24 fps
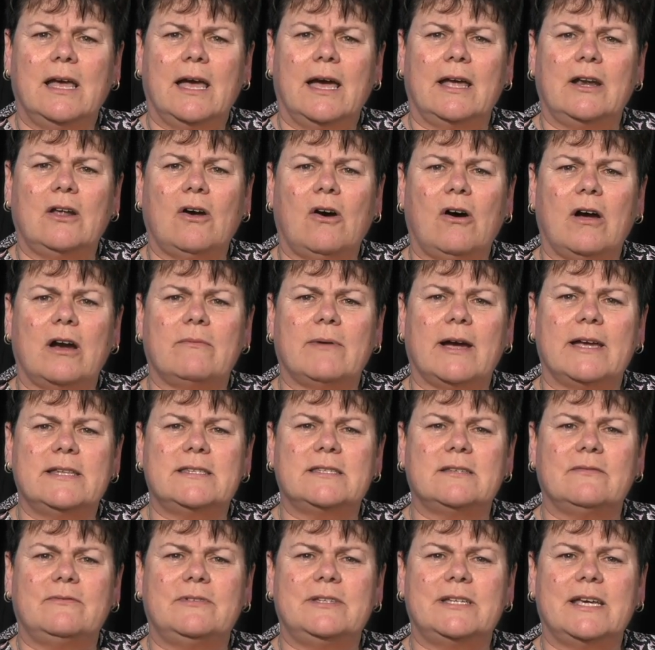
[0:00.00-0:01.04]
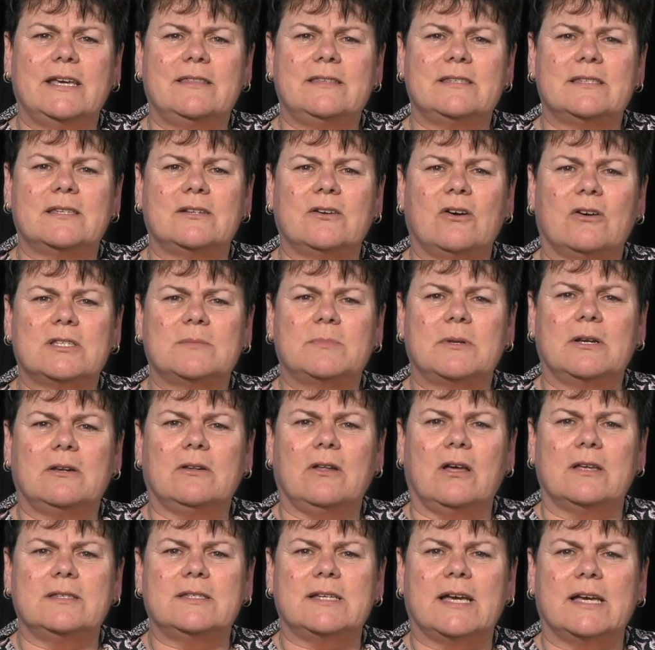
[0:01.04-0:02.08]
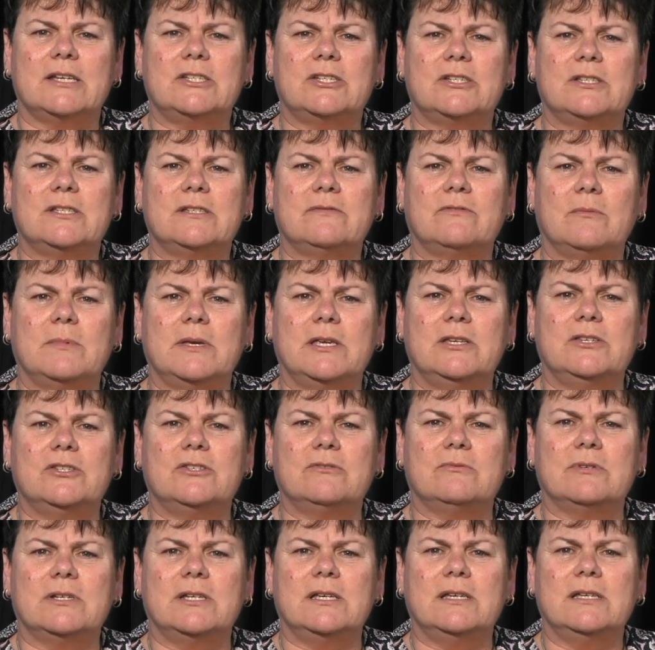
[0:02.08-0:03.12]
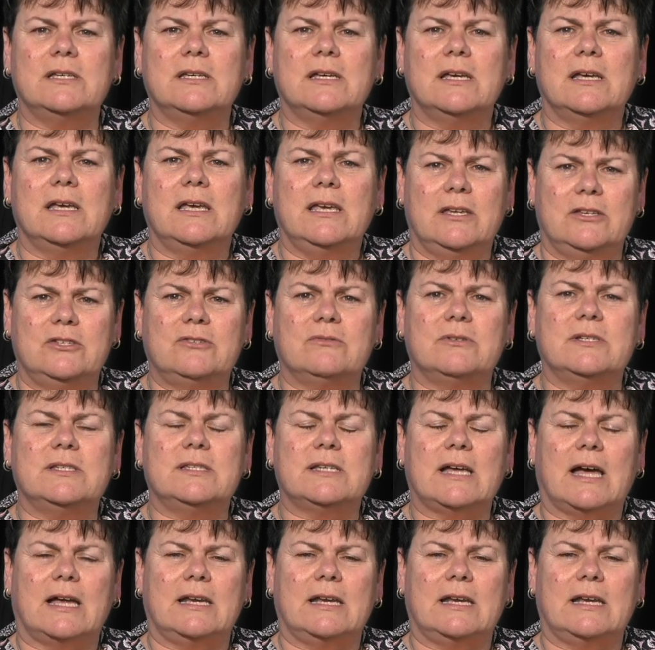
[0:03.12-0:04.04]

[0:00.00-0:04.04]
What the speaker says: and higher rates of deaths and hospitalisations from injuries